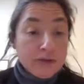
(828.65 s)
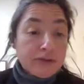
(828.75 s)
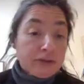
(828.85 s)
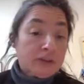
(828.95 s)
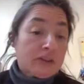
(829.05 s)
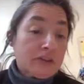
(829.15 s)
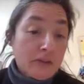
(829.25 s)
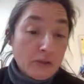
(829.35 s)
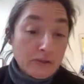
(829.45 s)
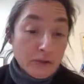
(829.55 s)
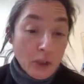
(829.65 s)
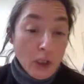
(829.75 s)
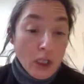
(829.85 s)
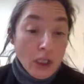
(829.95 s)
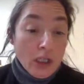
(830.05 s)
So this is
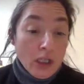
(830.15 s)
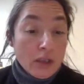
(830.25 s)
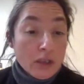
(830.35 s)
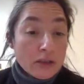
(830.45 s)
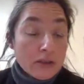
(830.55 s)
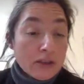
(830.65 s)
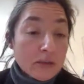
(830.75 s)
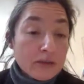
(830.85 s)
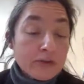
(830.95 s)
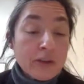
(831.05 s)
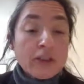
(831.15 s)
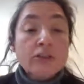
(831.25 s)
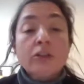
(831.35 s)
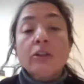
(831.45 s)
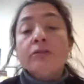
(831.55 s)
also the
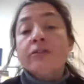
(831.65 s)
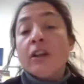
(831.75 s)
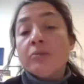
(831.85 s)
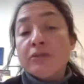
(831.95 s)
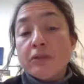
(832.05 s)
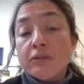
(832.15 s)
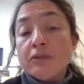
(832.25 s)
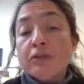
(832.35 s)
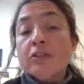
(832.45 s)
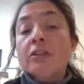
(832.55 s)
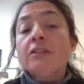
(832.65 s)
demonstration of the absorption.